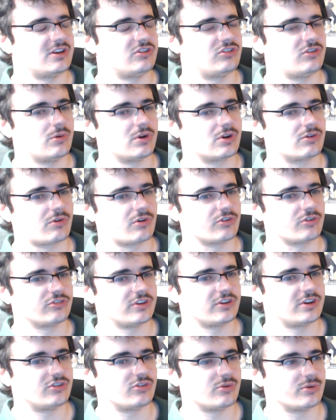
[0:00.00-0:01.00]
do a
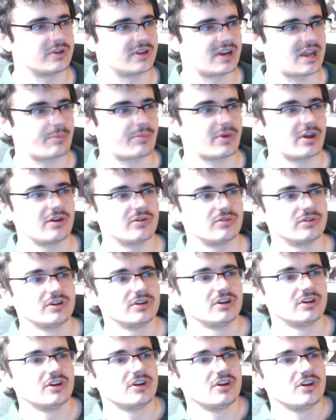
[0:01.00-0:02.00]
Grozny, do an Aleppo,
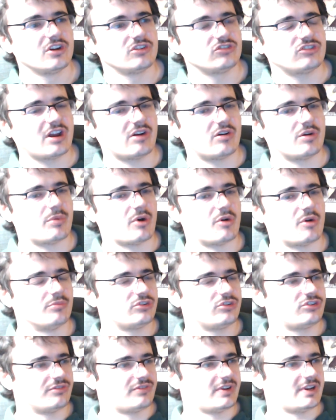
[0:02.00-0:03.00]
terror bomb
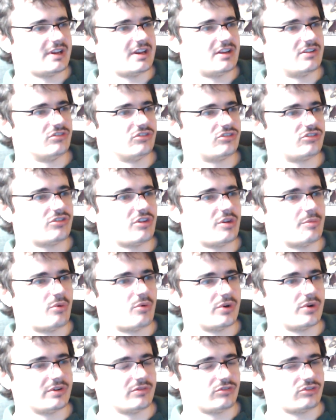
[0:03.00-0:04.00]
civilians to the
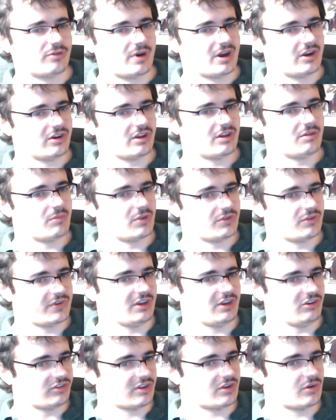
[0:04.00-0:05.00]
point of surrender. But the thing
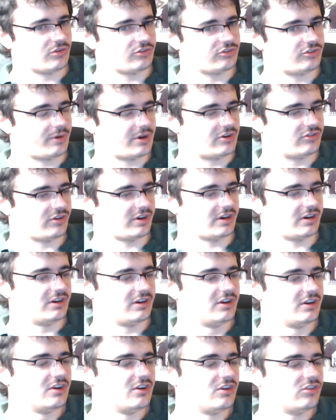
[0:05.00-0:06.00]
is, they're not surrendering.
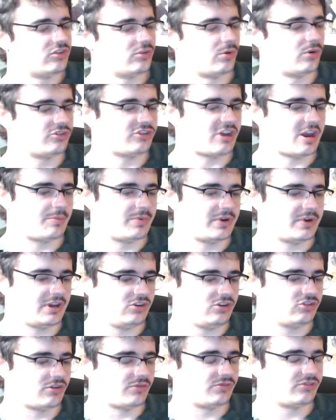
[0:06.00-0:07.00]
So what's happening
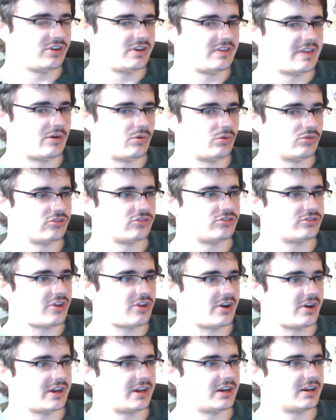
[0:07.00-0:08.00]
is obviously they're all just
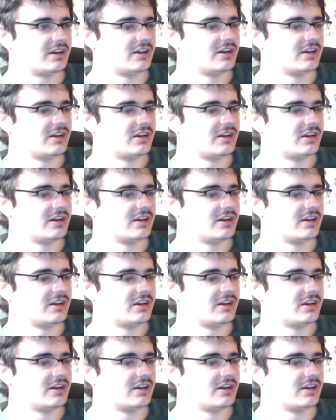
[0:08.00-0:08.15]
dying.